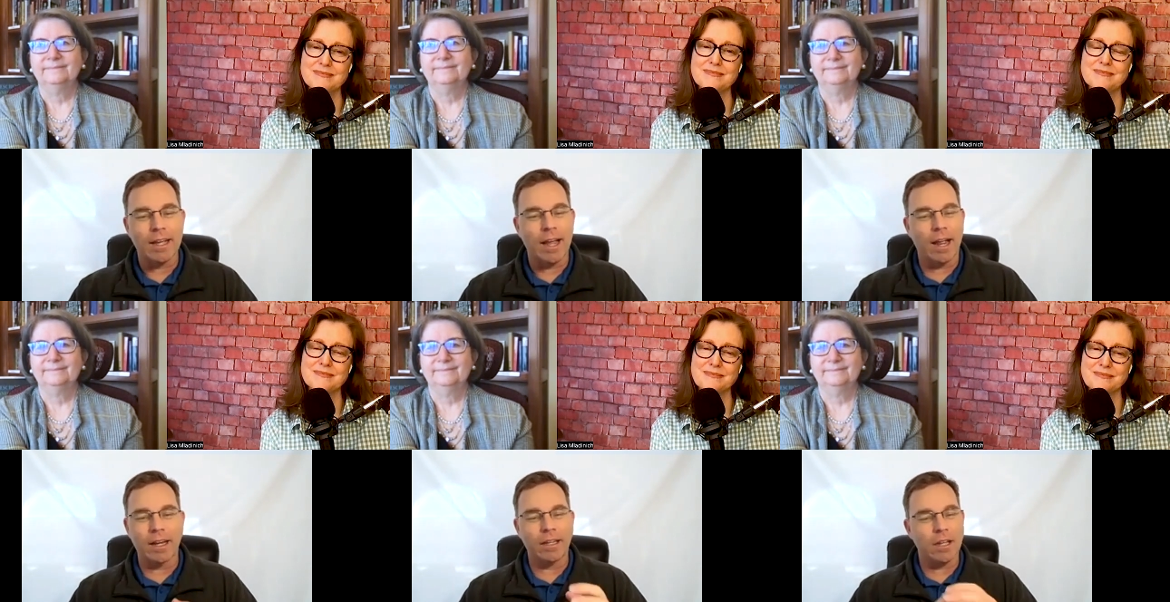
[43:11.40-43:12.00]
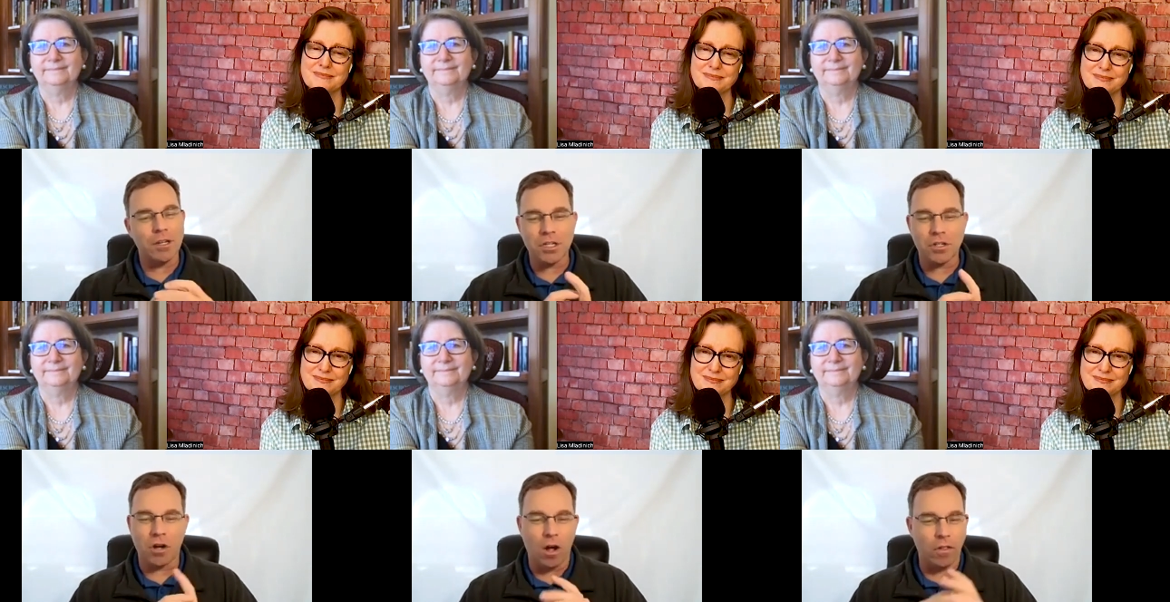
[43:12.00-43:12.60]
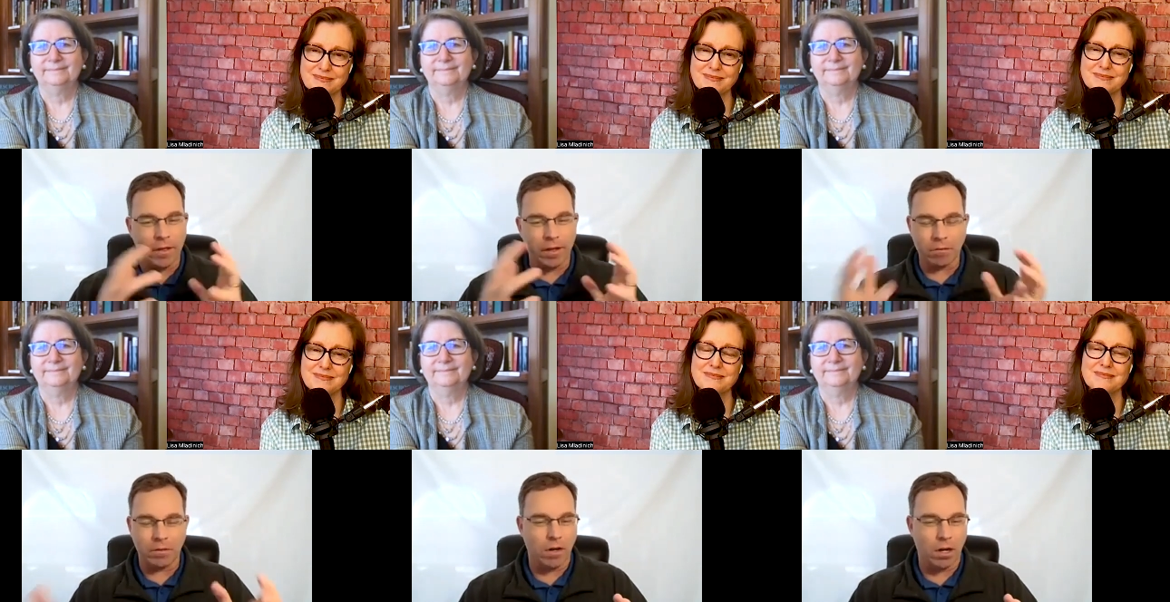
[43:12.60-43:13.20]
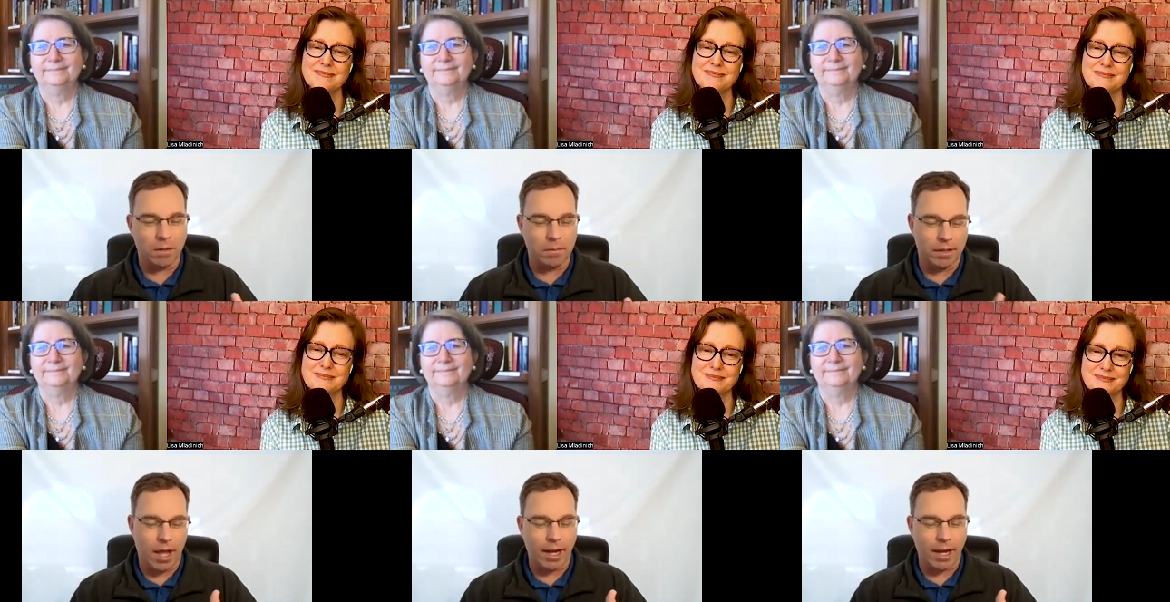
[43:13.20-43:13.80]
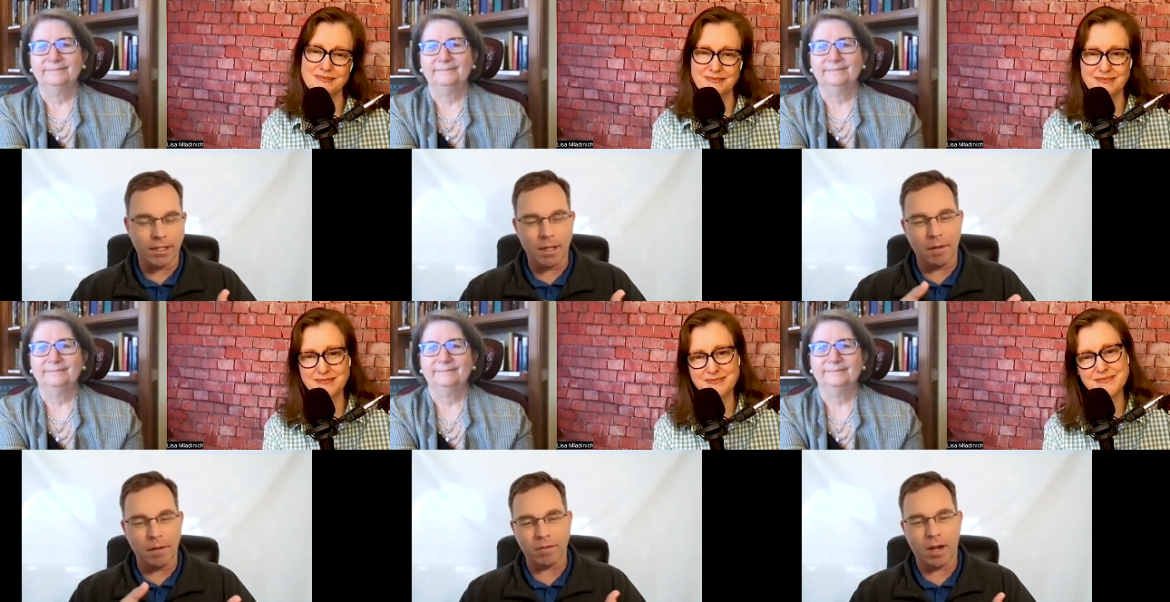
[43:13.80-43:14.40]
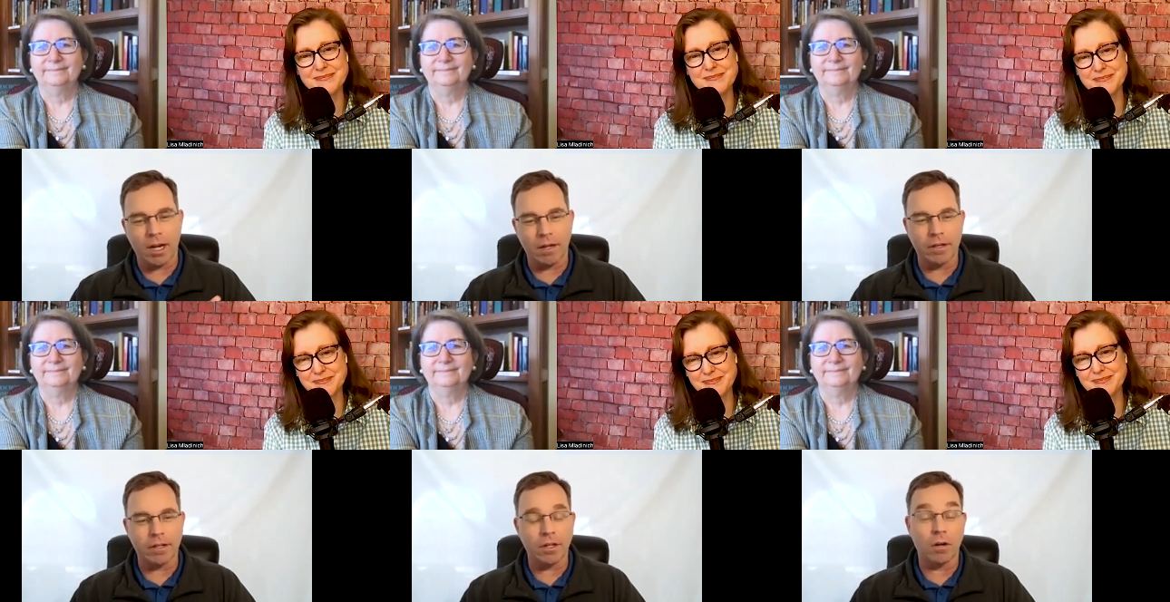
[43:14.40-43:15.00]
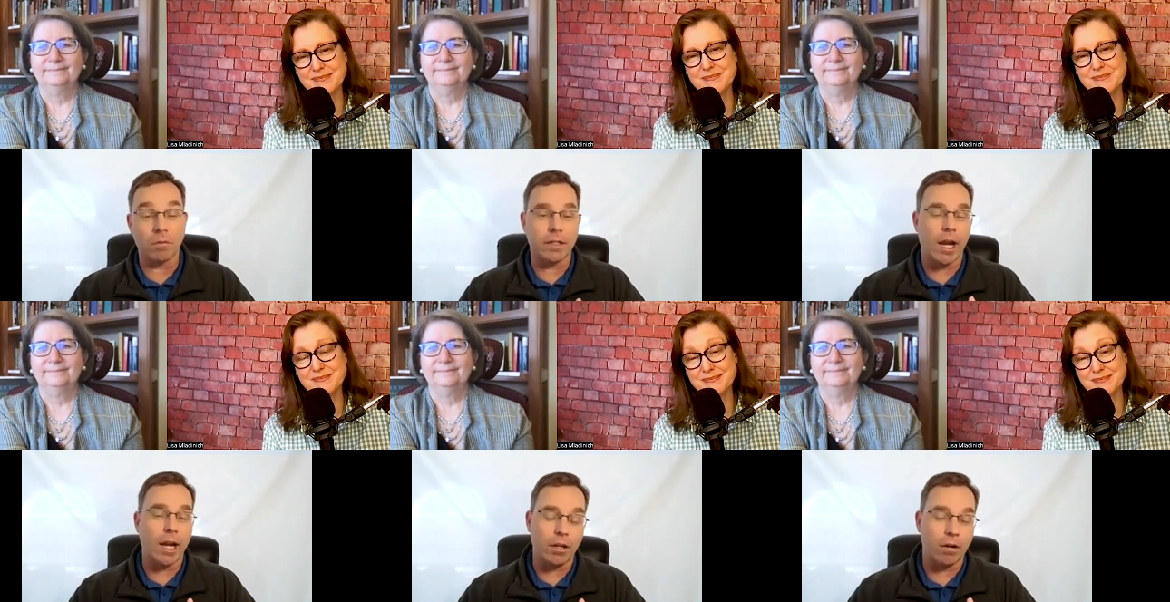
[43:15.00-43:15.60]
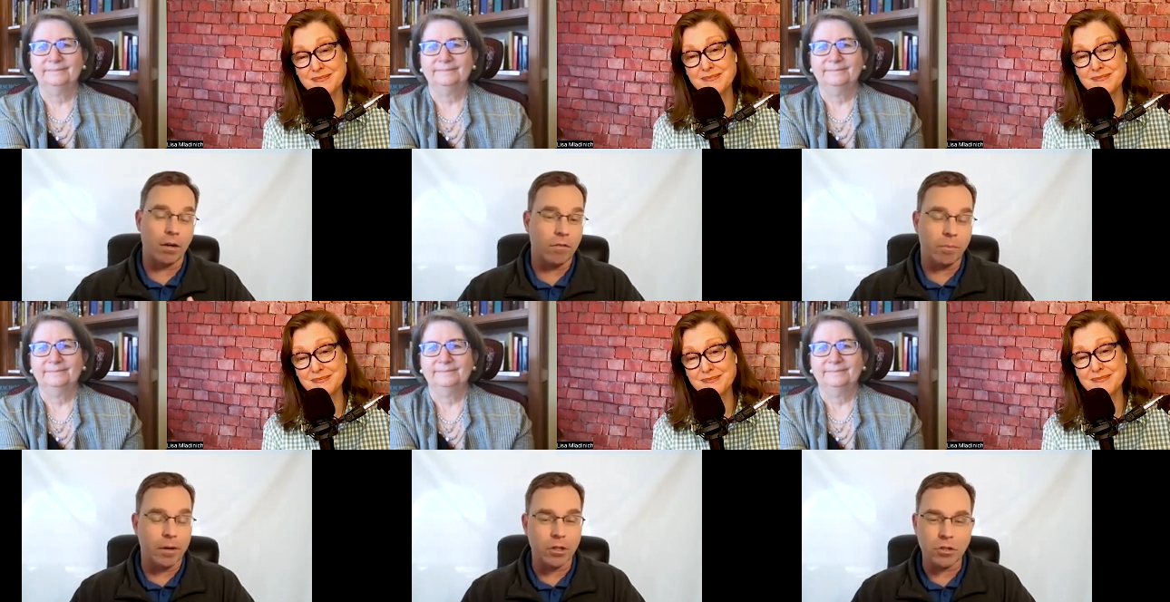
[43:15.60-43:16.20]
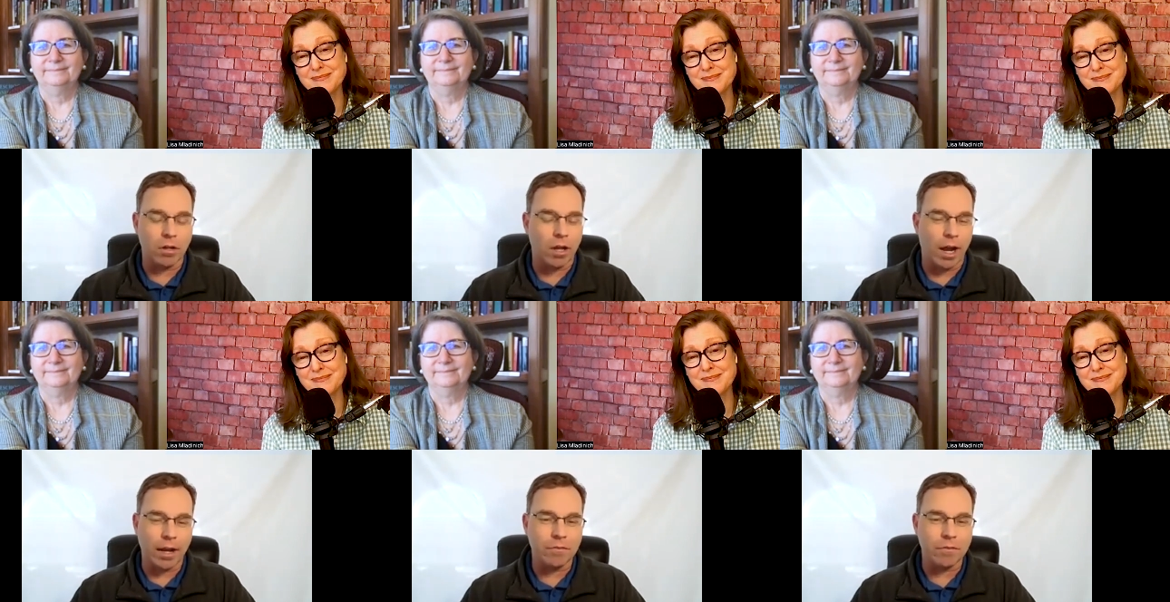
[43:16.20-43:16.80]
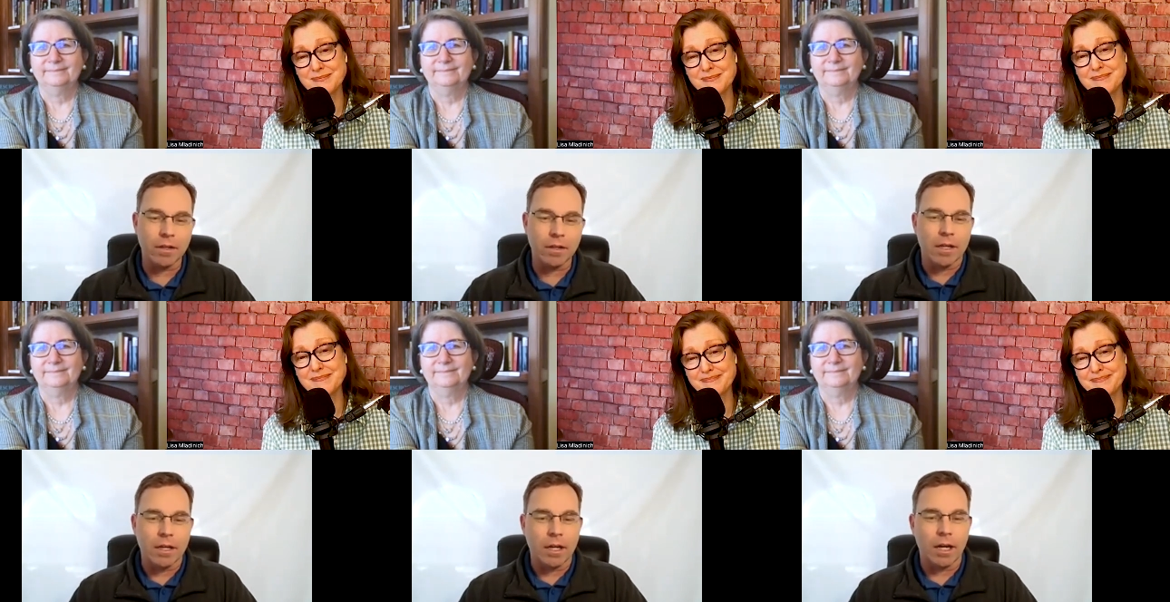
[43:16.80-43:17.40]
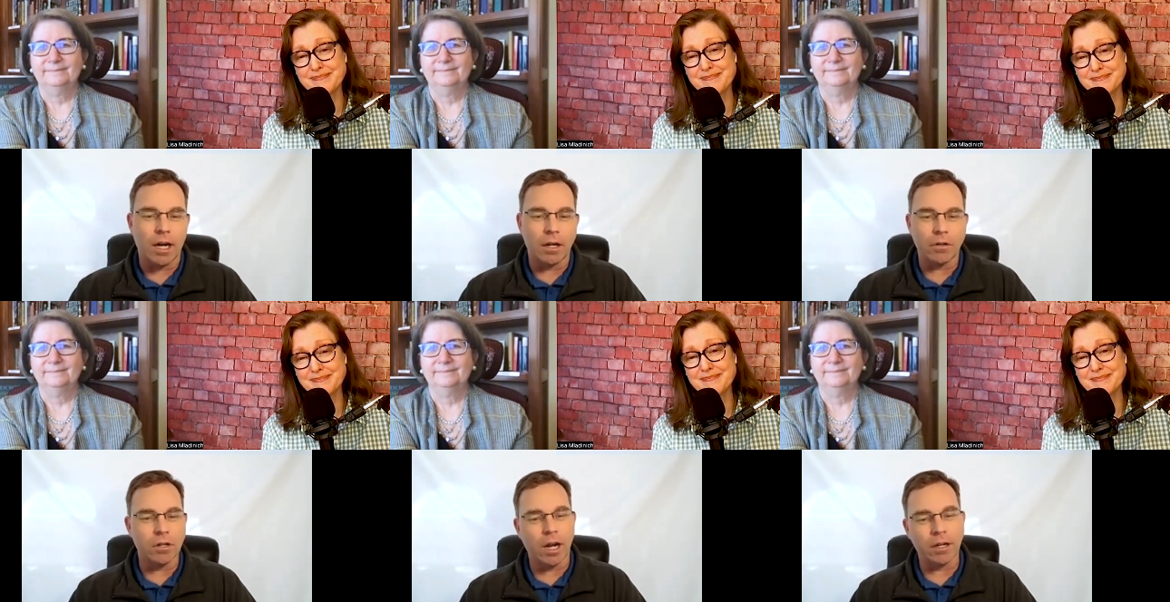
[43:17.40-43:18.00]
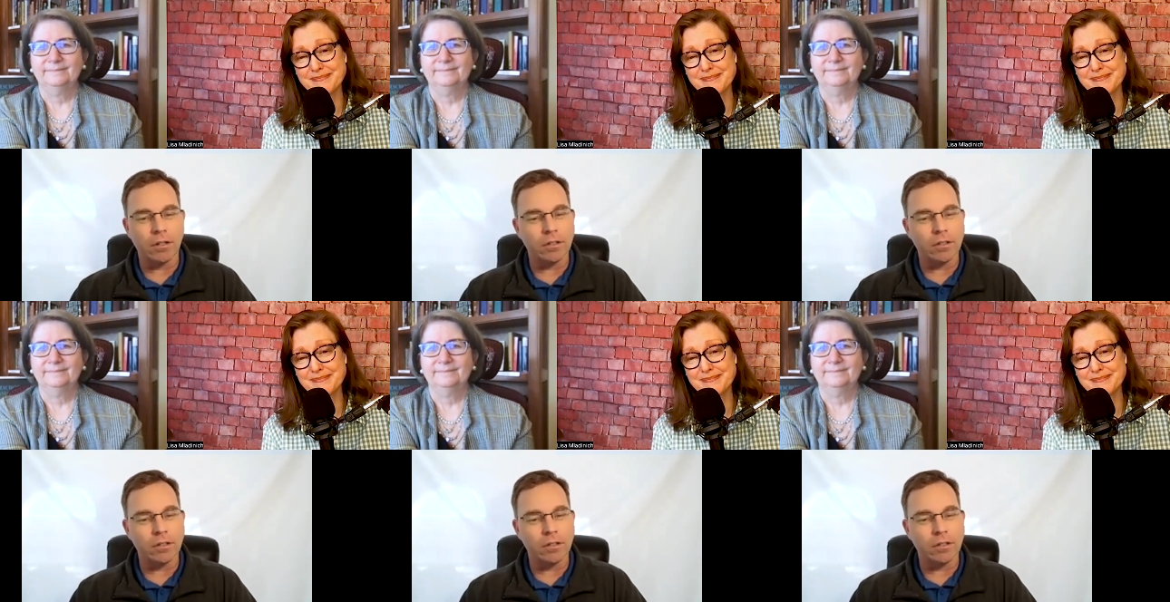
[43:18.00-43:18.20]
Speaker 1: In addition to all the things we've talked about, the academic side of it, you know, retaining your spiritual life, you're not